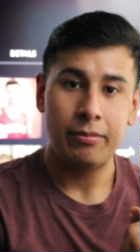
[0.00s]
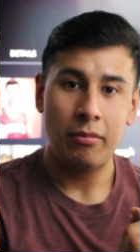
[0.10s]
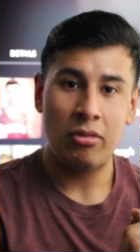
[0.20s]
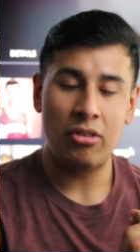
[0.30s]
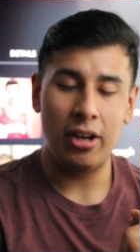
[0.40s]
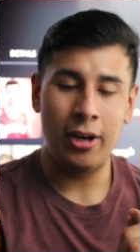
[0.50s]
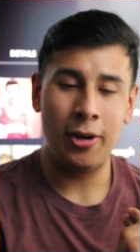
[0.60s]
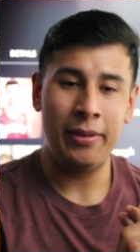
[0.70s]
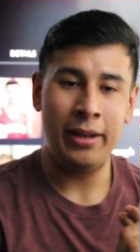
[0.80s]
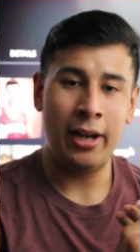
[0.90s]
So
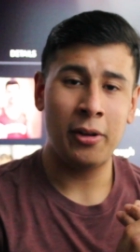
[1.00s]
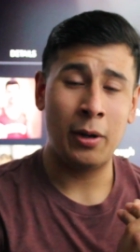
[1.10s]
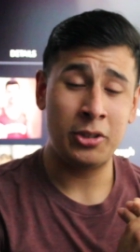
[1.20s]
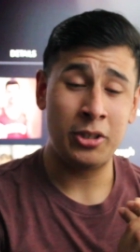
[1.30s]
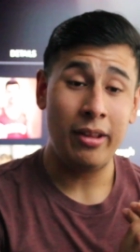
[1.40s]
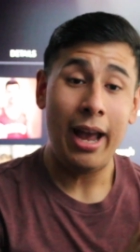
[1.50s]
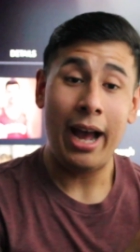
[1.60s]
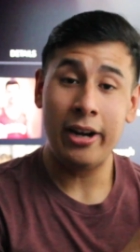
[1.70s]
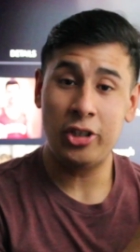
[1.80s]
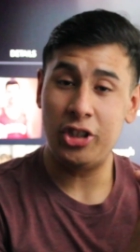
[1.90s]
now the question is, how
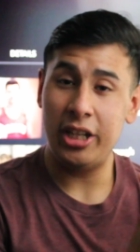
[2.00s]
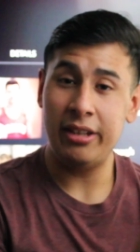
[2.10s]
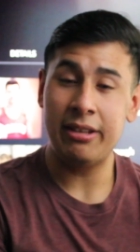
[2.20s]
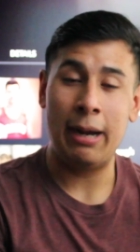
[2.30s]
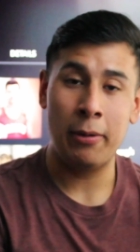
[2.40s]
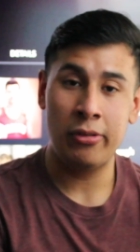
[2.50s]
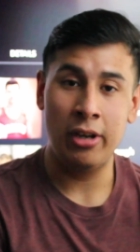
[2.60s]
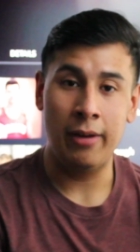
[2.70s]
does she top herself?